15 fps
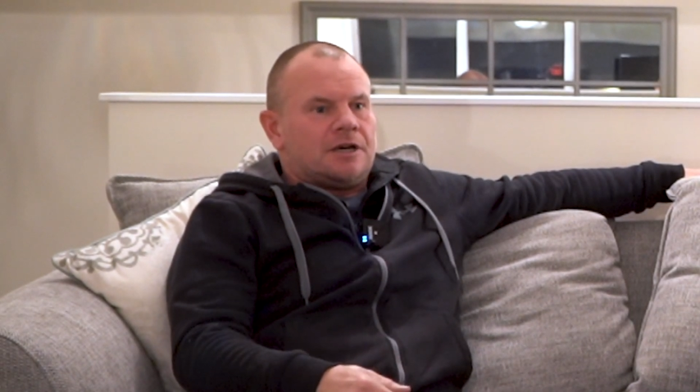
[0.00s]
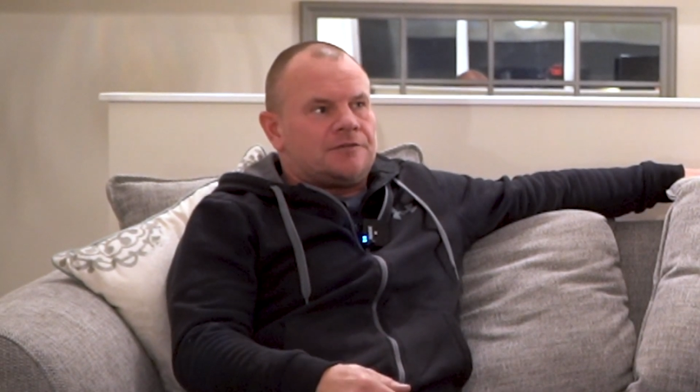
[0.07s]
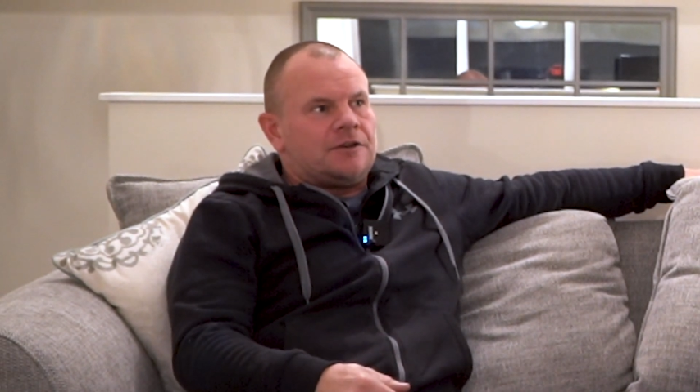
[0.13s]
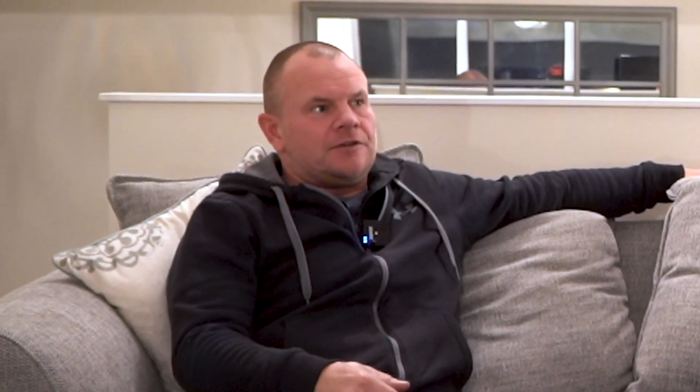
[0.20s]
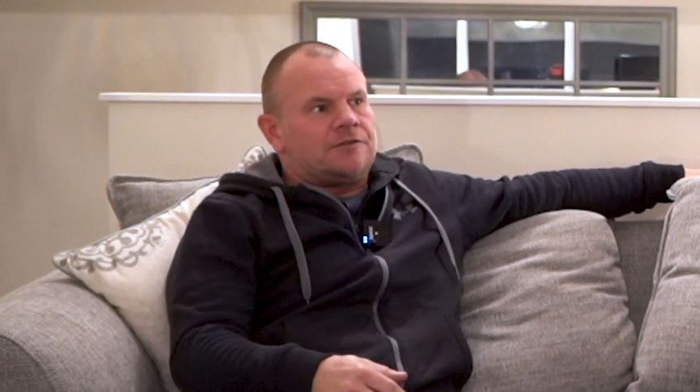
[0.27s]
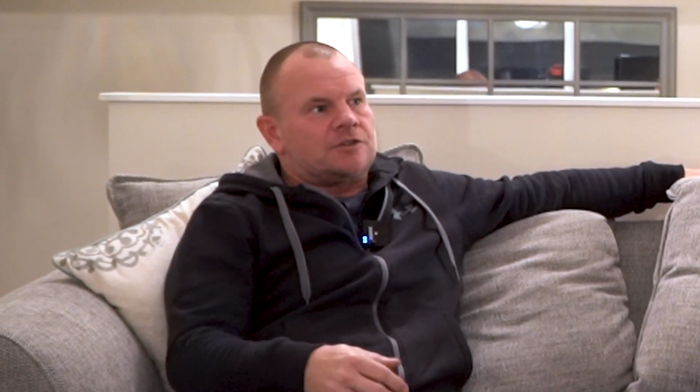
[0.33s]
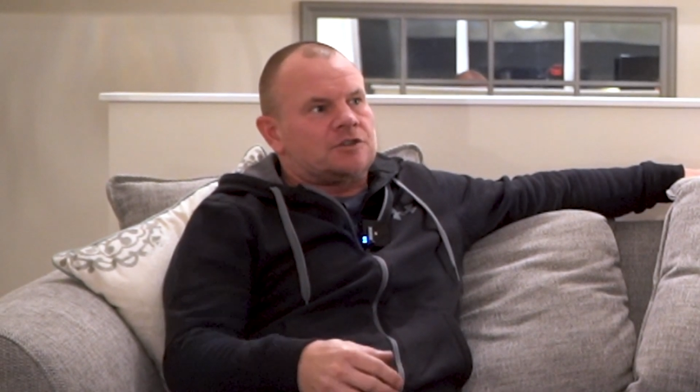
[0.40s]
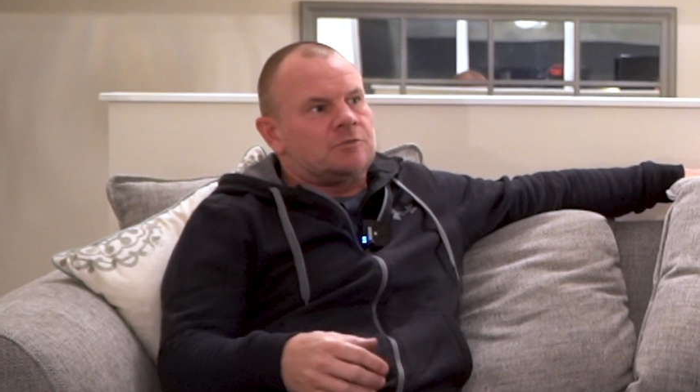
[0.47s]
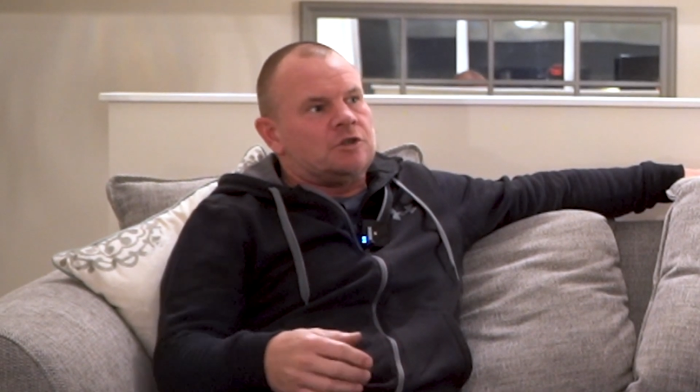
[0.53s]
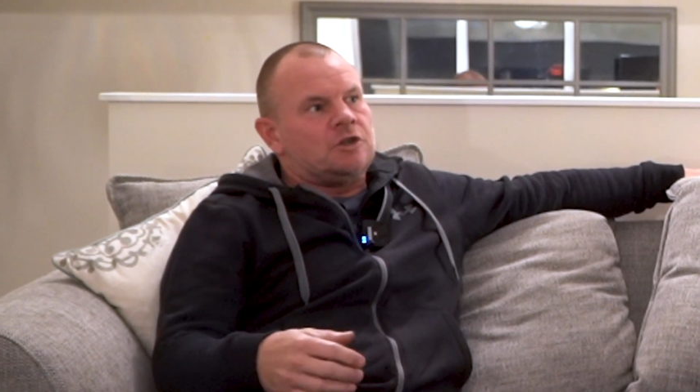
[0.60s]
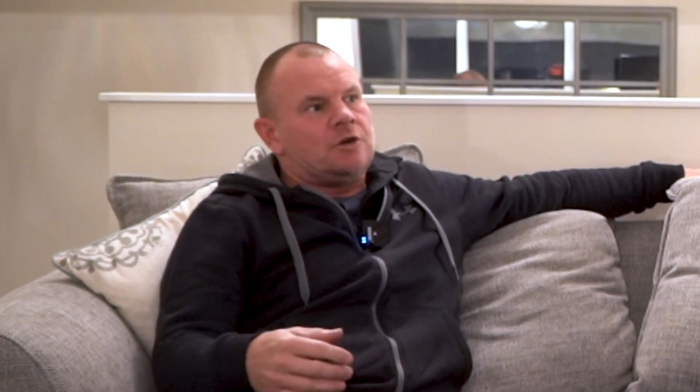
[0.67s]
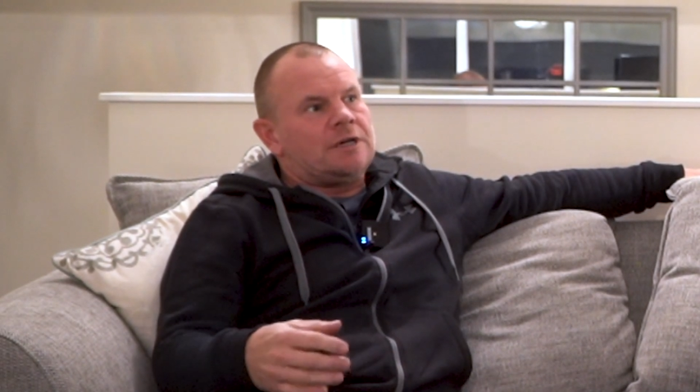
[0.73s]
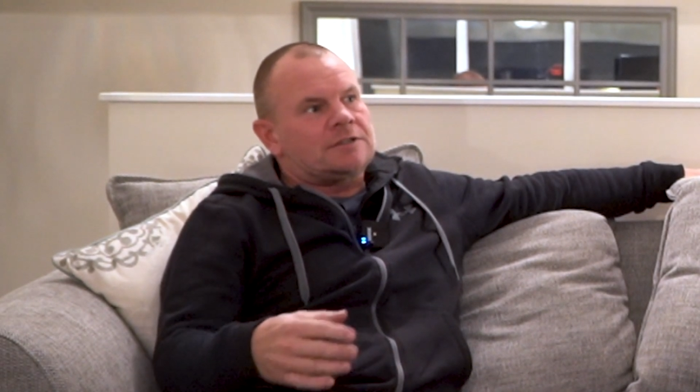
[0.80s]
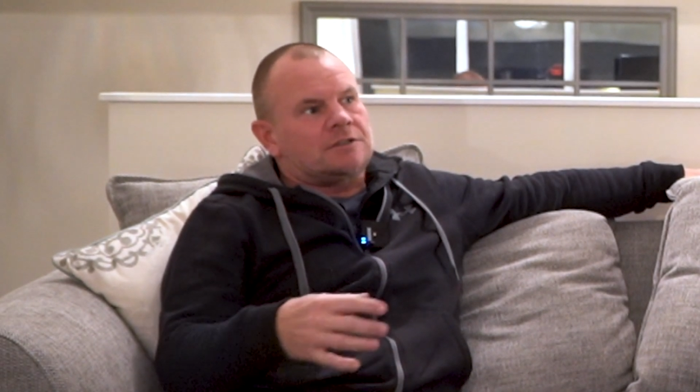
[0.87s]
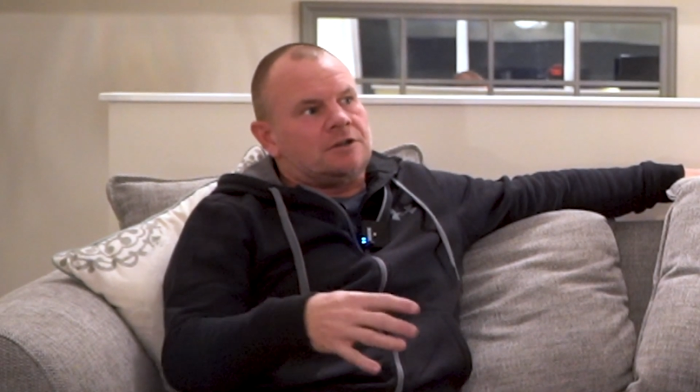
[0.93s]
I think for someone
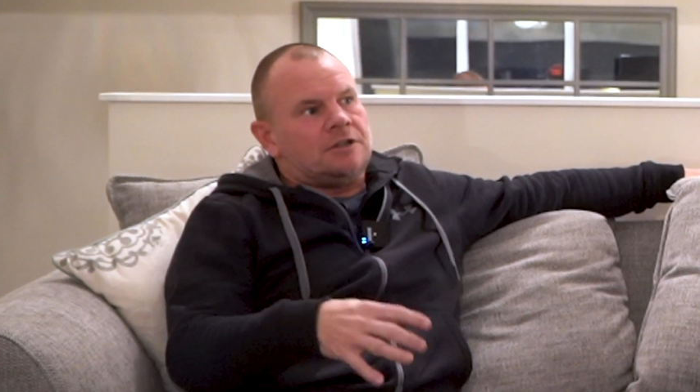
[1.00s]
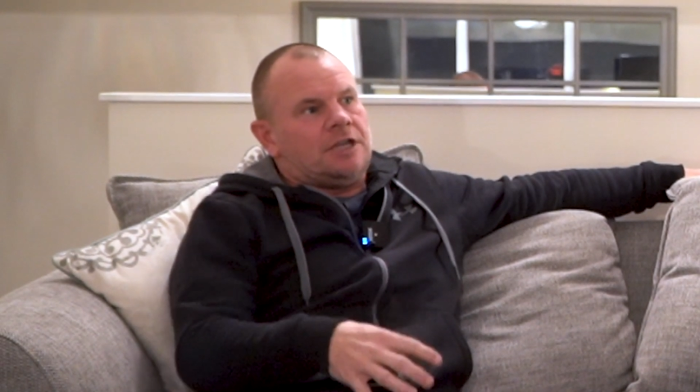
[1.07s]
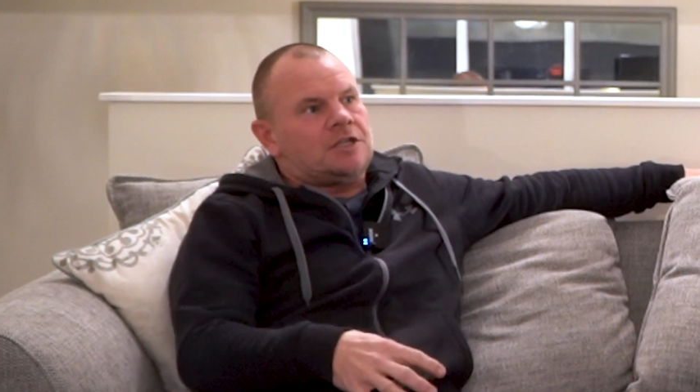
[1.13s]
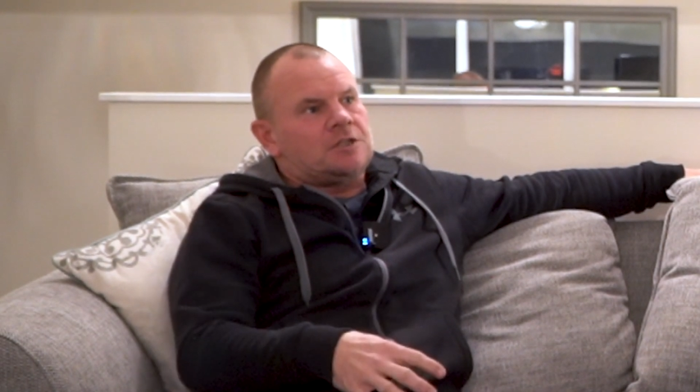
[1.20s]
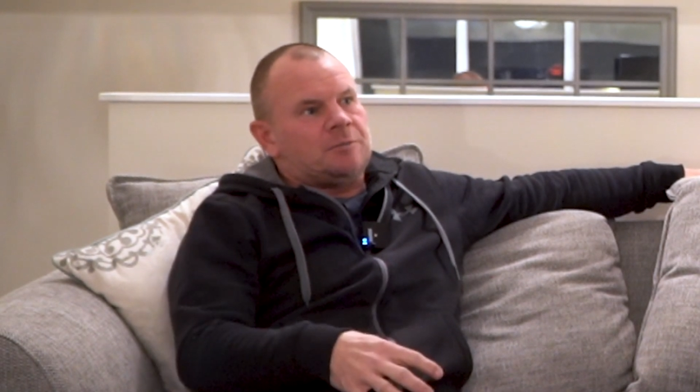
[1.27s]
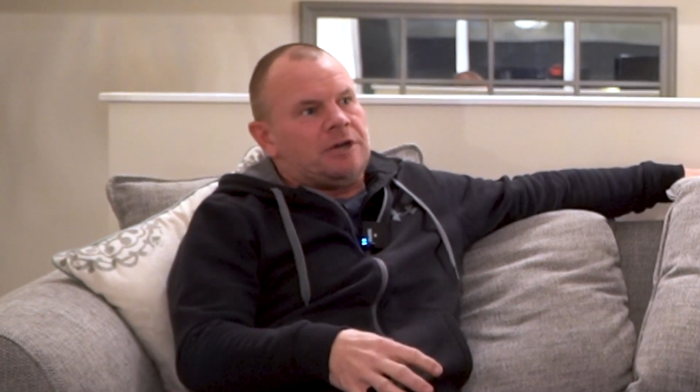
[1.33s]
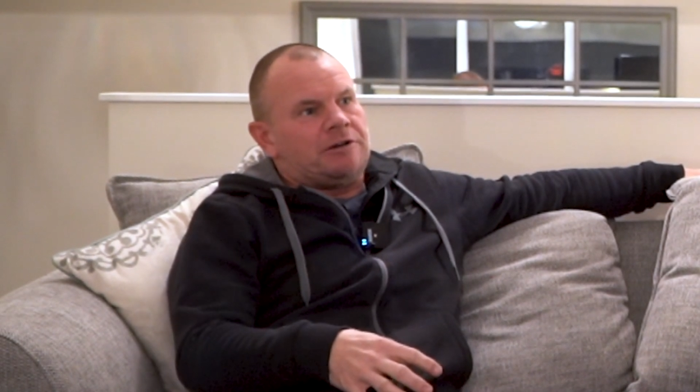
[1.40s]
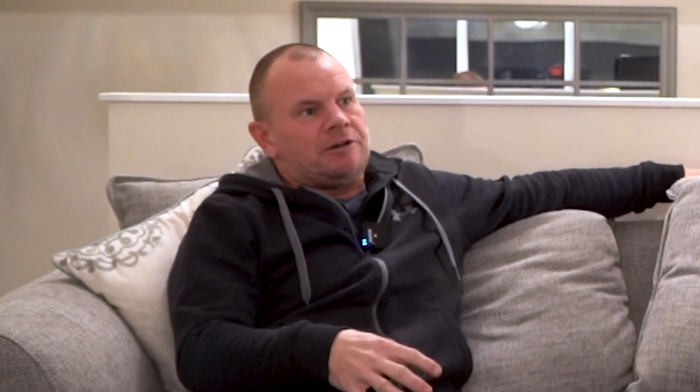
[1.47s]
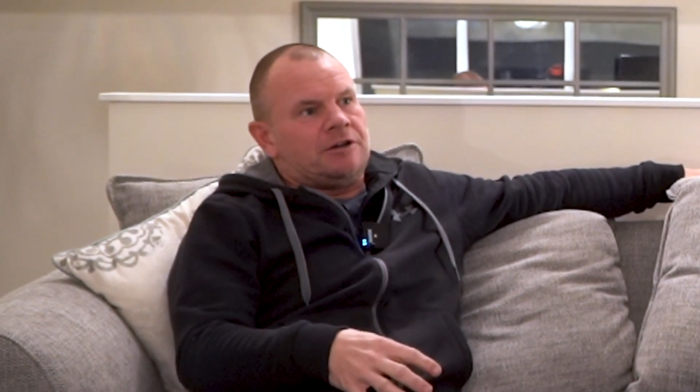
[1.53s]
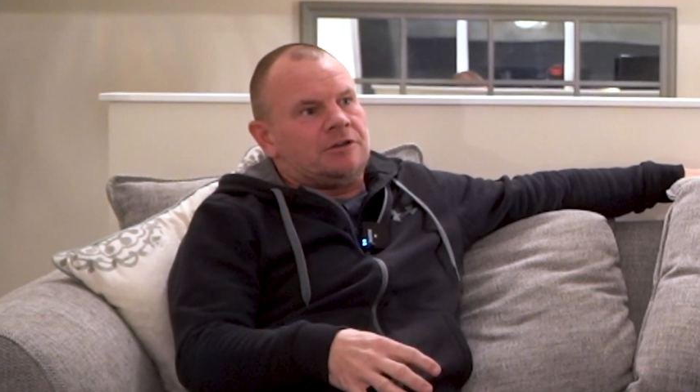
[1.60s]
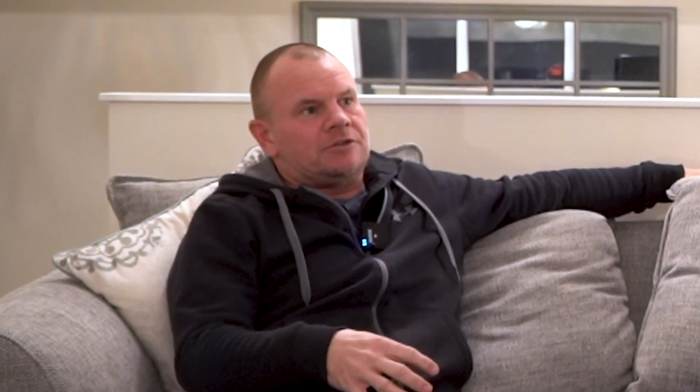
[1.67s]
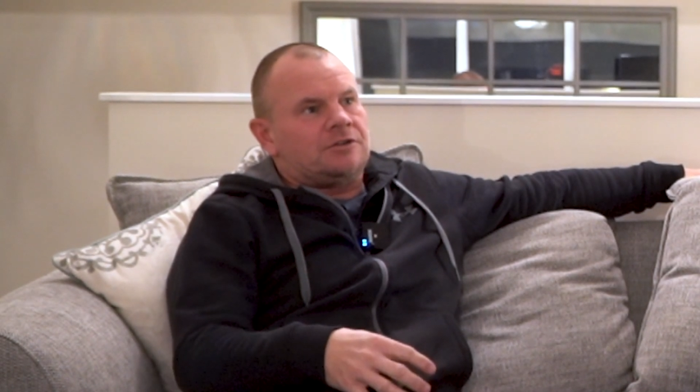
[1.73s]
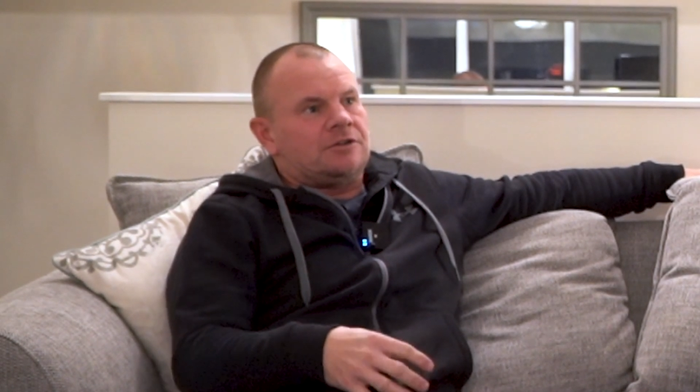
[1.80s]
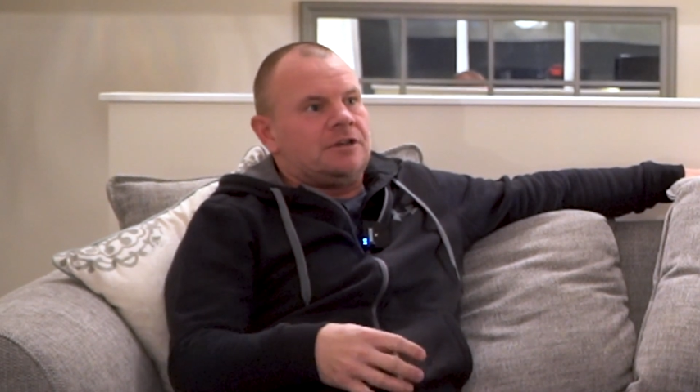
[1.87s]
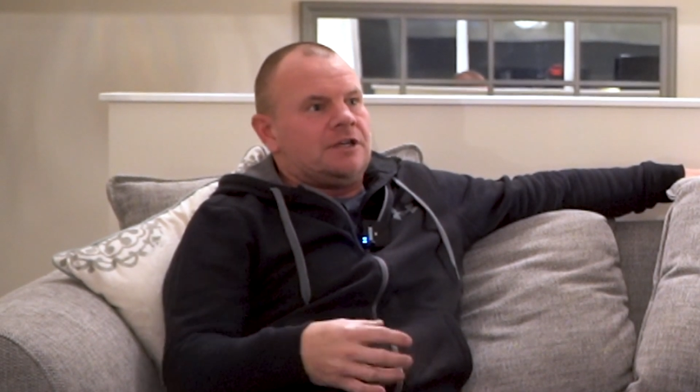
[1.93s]
who hasn't got the
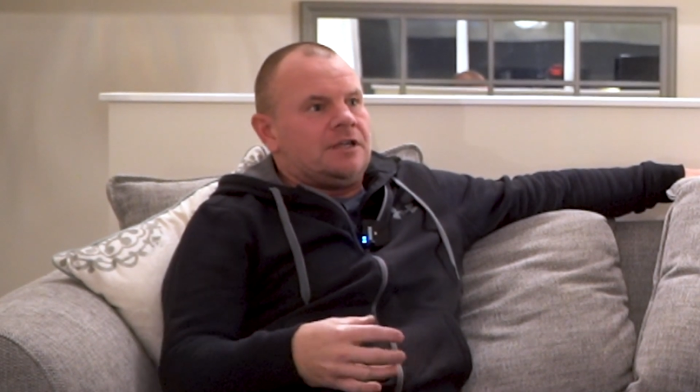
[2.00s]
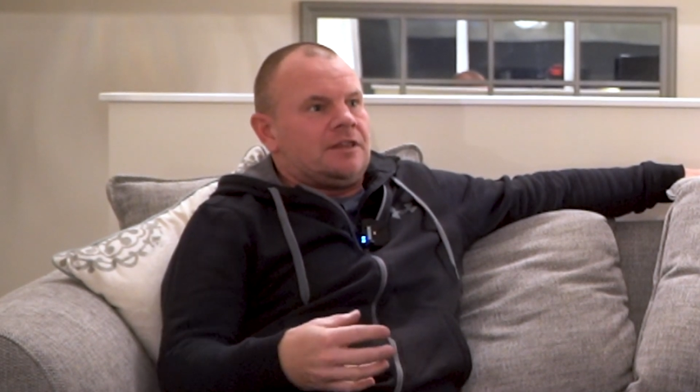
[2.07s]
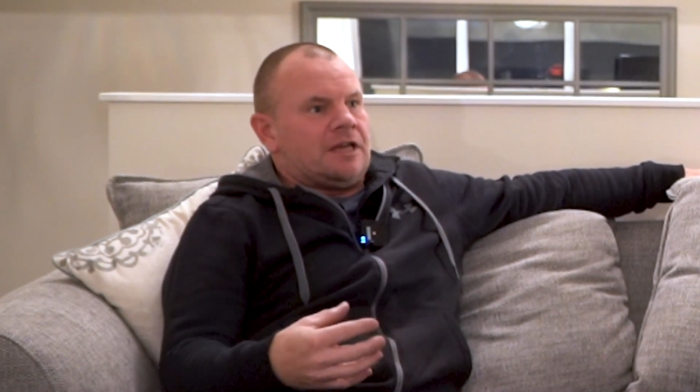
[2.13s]
experience,